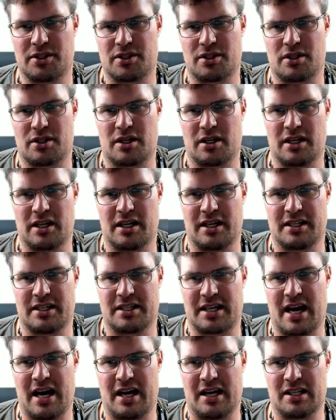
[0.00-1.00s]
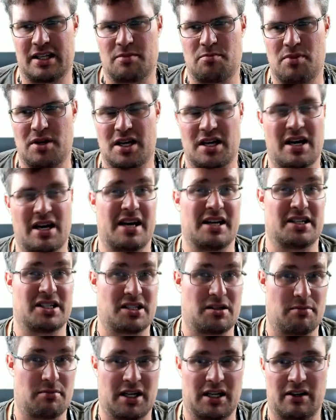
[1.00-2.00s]
So it can't be
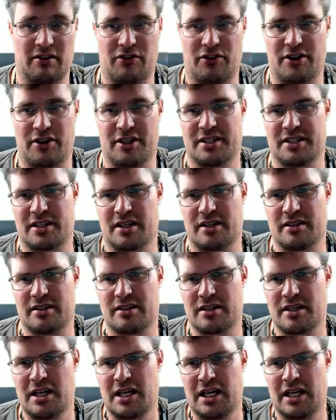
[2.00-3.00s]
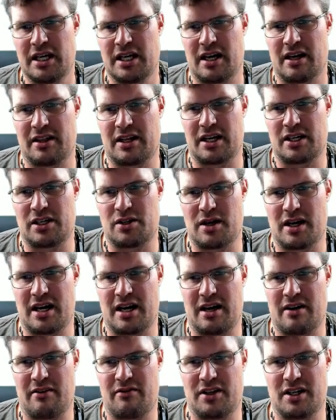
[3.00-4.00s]
HTML, for instance. And then you
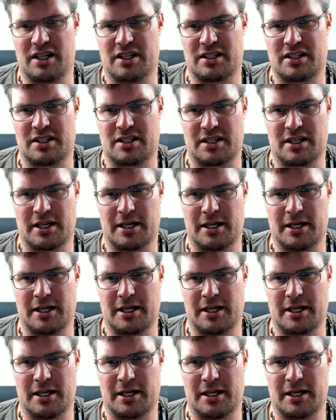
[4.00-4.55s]
have this